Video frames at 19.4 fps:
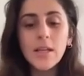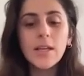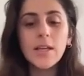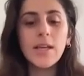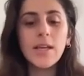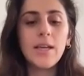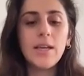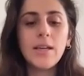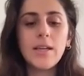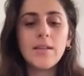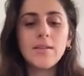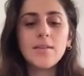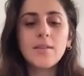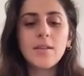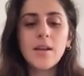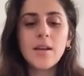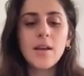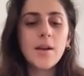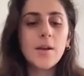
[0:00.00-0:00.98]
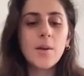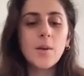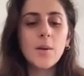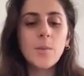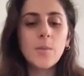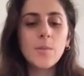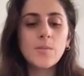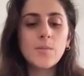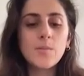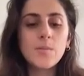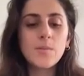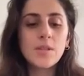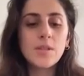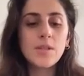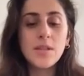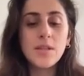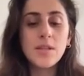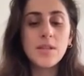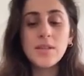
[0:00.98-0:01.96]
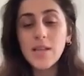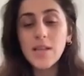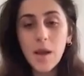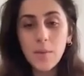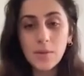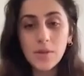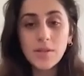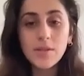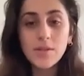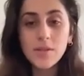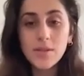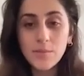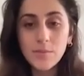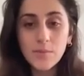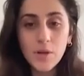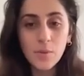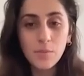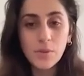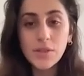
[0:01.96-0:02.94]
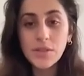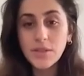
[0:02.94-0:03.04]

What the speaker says: And this happened in September.